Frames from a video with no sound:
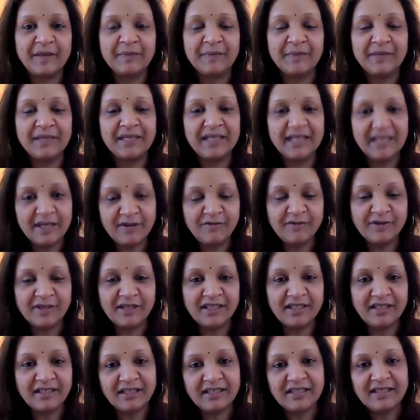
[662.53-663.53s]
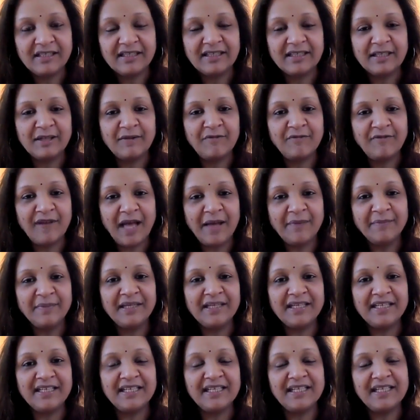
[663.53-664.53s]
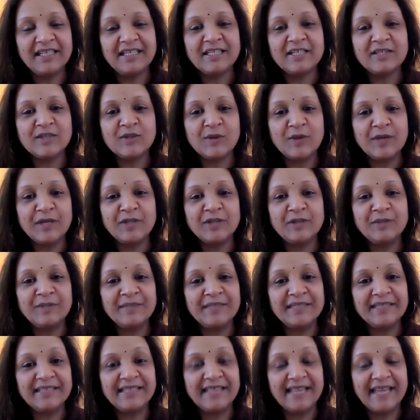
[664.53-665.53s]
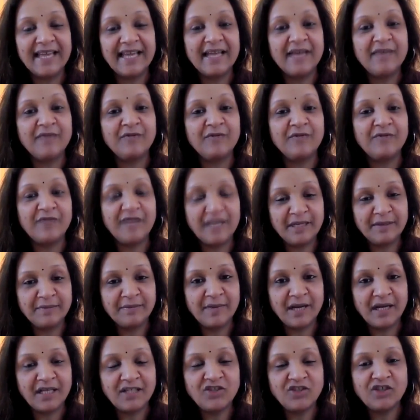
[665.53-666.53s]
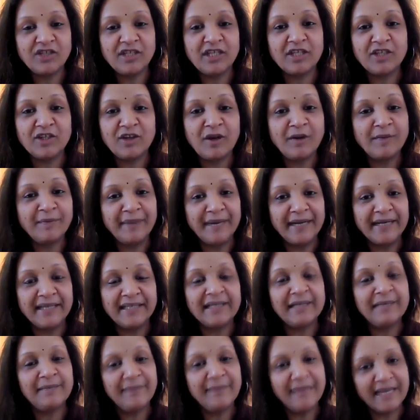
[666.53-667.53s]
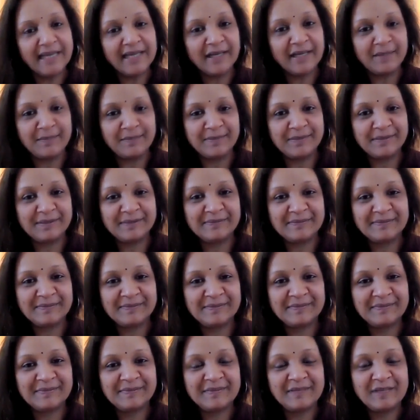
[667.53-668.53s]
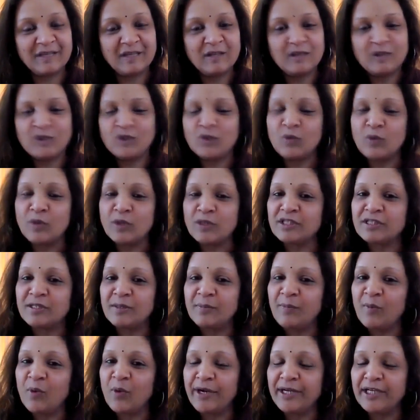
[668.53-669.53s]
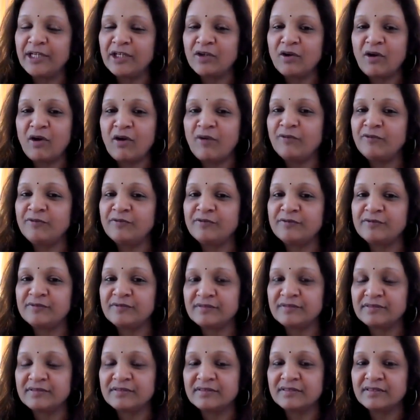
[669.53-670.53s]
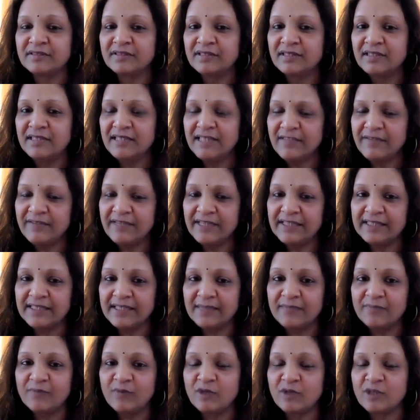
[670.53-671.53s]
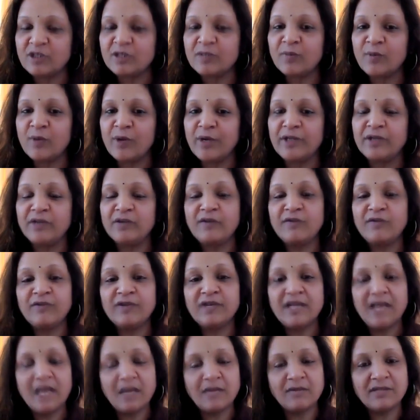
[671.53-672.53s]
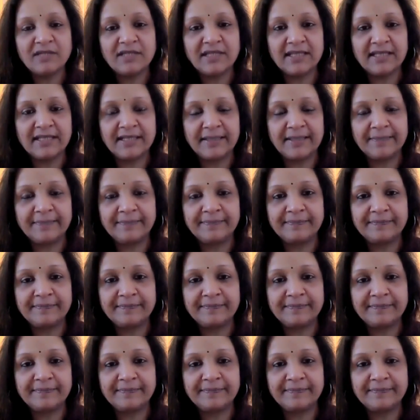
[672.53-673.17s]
But even the family is going to be there very much in your mental makeup. So what's the point of leaving them? What's the point of renouncing them?